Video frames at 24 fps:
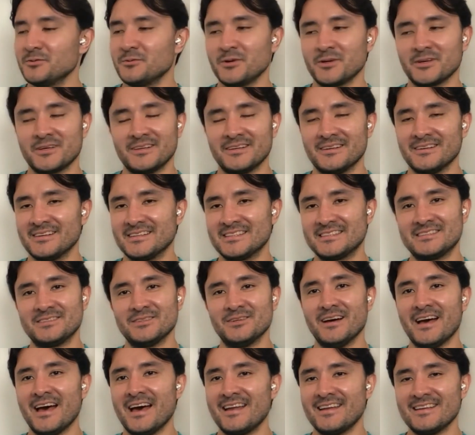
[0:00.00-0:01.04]
working, still
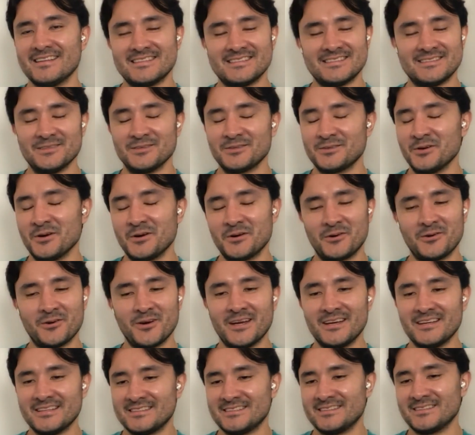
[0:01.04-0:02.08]
at it, still going
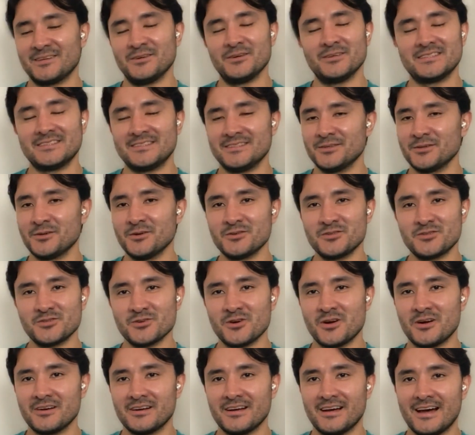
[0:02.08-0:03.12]
great, still going
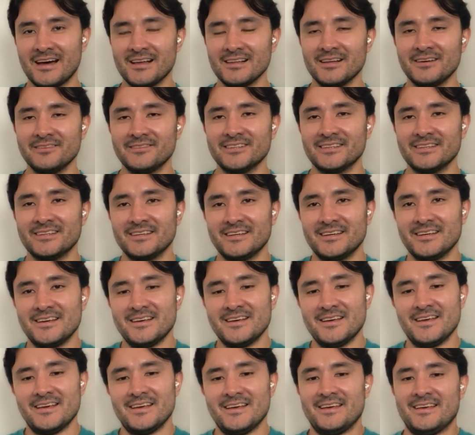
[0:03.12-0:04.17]
strong. I love it.
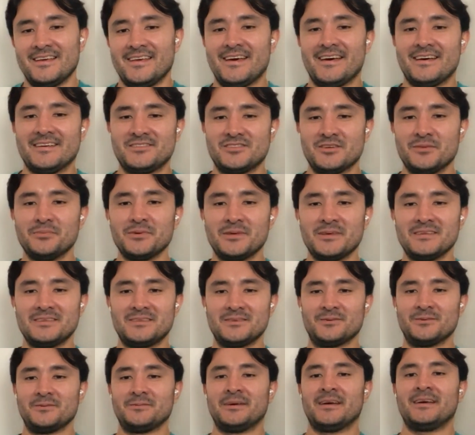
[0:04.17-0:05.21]
Yeah, jumping
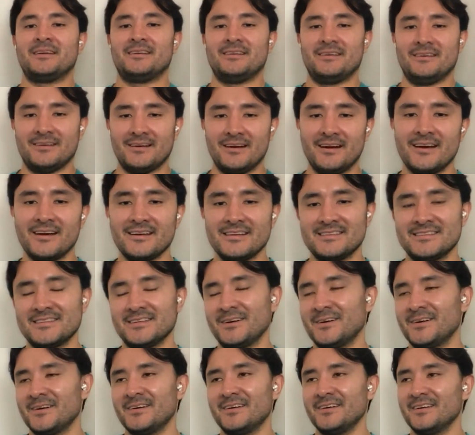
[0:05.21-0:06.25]
into it, man. All right,
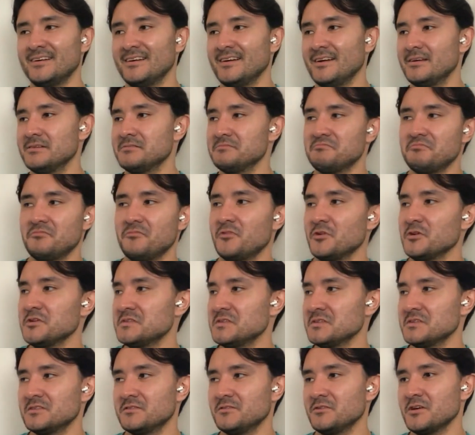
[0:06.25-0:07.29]
so first
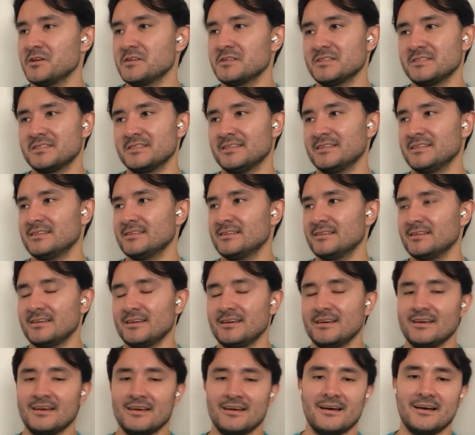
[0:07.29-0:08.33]
things first.
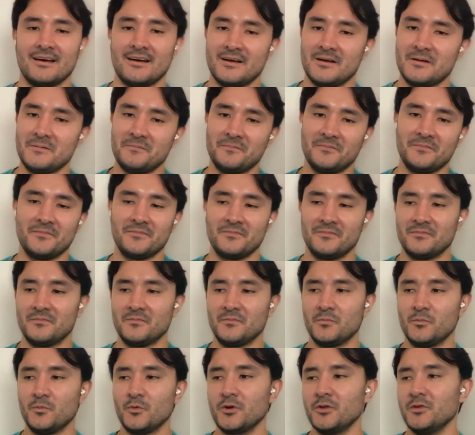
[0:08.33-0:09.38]
Um,
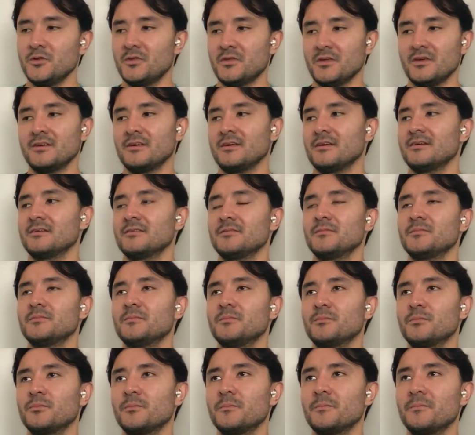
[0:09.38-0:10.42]
what do you think?
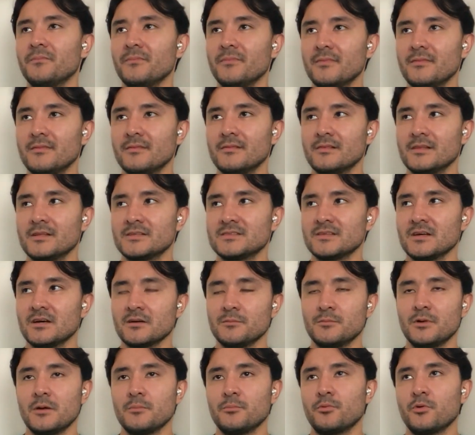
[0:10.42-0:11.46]
Let's talk
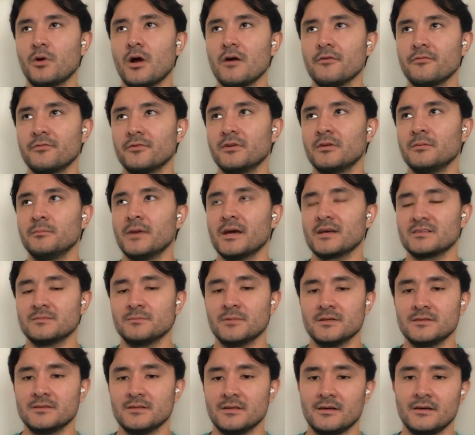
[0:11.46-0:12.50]
about profit and
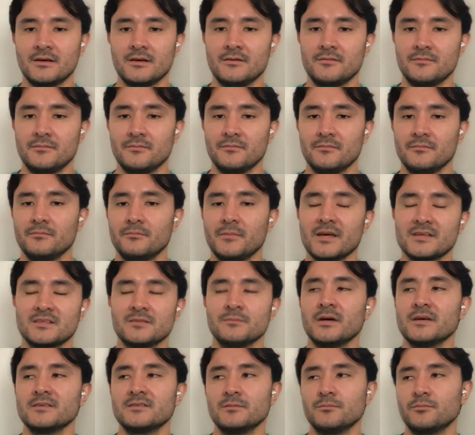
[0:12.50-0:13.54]

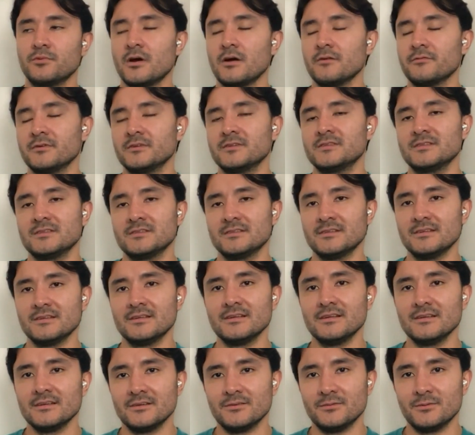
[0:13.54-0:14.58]
maximizing profits. What